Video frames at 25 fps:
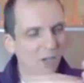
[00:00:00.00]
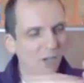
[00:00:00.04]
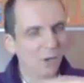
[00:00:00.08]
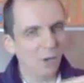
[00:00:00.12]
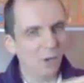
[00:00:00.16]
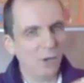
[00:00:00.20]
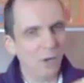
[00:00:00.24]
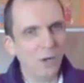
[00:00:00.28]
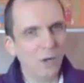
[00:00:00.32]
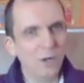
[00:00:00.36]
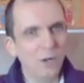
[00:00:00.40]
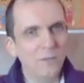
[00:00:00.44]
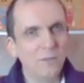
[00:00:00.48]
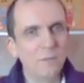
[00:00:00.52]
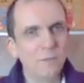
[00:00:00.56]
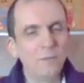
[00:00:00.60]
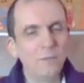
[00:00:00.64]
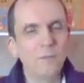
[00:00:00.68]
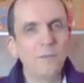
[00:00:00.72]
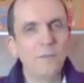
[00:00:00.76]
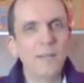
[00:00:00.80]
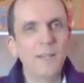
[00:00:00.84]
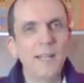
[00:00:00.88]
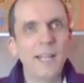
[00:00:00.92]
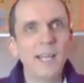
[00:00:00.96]
all the
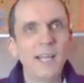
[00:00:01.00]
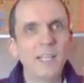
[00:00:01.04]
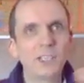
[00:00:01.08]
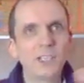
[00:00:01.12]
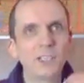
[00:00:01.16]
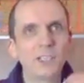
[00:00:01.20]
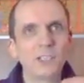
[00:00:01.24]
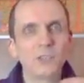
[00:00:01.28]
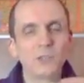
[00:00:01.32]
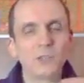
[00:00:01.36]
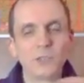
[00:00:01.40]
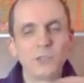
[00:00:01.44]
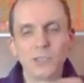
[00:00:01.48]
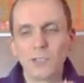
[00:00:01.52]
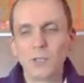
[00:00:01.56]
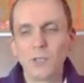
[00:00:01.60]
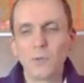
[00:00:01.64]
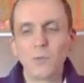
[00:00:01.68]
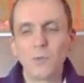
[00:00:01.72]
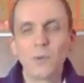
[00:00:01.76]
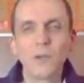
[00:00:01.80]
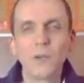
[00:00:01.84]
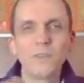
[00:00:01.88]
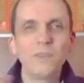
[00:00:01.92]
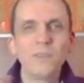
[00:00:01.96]
flesh
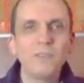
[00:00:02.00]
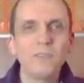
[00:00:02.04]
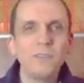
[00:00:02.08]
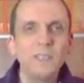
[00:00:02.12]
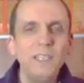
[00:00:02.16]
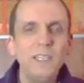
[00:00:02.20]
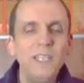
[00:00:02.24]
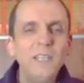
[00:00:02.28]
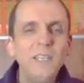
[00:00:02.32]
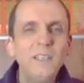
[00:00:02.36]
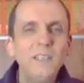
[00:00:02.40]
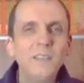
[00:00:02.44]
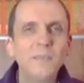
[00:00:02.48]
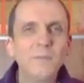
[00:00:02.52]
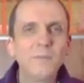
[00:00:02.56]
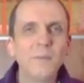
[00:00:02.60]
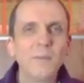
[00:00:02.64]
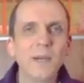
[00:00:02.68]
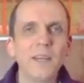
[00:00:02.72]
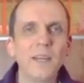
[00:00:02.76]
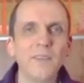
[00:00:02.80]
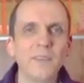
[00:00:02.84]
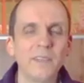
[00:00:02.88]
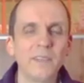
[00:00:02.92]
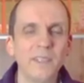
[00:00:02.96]
was eaten
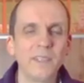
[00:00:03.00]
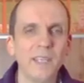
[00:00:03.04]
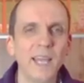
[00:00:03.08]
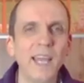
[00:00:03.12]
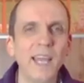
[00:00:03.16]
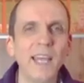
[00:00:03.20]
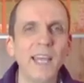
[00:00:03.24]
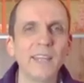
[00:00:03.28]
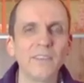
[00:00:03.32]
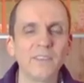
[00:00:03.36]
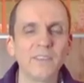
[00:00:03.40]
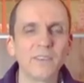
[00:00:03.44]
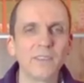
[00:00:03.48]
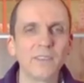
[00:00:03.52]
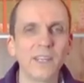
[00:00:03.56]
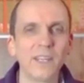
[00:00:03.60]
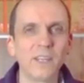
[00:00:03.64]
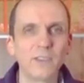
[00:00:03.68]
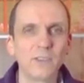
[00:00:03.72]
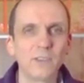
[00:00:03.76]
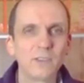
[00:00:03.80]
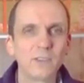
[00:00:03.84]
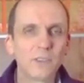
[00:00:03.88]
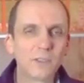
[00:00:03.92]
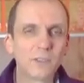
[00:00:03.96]
by the ants
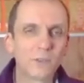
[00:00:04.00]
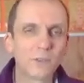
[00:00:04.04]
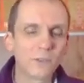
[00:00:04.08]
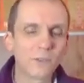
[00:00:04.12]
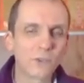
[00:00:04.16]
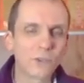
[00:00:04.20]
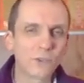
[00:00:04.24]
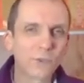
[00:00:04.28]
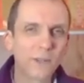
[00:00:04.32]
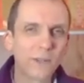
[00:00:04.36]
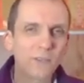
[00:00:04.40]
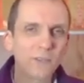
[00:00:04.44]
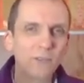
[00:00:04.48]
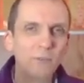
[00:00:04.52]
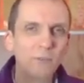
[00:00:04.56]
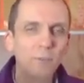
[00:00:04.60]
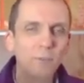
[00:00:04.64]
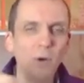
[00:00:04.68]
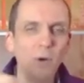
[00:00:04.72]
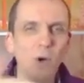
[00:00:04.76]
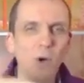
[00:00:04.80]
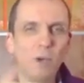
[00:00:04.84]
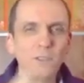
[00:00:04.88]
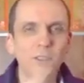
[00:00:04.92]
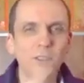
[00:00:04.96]
and
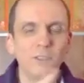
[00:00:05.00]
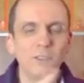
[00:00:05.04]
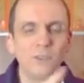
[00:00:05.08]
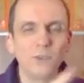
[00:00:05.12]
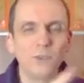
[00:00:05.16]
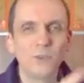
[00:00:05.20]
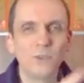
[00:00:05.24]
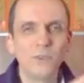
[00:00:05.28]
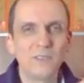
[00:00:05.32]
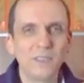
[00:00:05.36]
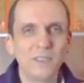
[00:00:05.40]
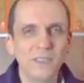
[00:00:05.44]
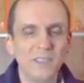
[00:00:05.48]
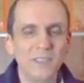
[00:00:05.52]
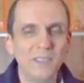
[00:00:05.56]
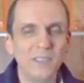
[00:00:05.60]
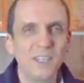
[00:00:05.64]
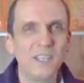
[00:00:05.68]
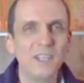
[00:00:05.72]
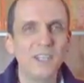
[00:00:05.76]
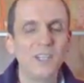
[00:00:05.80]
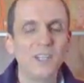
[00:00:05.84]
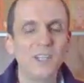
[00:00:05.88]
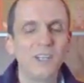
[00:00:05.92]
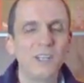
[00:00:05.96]
transported to the
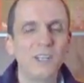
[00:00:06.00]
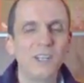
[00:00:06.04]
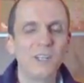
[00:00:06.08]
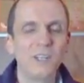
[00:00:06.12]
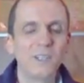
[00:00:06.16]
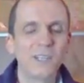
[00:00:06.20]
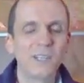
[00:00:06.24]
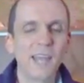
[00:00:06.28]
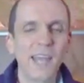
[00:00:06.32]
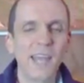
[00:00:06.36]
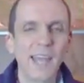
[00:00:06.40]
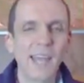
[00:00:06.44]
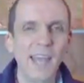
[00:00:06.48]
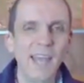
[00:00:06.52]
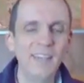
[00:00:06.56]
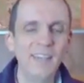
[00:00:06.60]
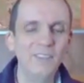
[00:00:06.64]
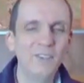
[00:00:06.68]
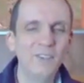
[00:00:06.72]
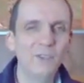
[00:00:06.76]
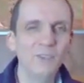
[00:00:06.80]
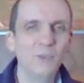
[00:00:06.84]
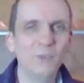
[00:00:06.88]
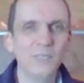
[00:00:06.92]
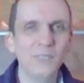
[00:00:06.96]

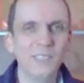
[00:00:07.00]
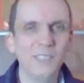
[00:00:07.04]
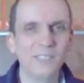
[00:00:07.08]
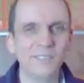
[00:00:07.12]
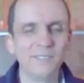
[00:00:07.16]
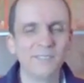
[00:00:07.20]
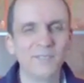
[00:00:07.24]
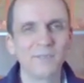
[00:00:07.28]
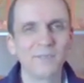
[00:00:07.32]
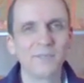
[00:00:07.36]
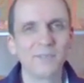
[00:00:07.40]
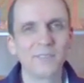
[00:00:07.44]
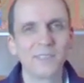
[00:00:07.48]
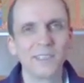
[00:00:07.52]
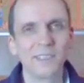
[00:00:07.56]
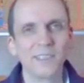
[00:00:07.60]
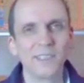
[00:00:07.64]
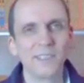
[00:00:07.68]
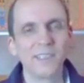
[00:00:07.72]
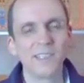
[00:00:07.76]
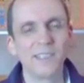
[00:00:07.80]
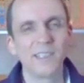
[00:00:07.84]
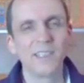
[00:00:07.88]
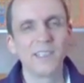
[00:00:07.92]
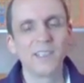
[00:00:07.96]
ant queen.
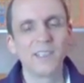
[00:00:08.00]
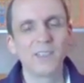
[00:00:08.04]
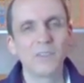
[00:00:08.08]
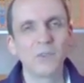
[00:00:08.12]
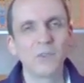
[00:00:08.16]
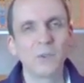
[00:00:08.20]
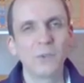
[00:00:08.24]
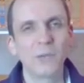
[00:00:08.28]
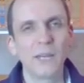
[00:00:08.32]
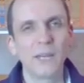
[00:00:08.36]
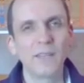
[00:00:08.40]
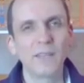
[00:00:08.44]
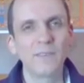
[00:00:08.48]
So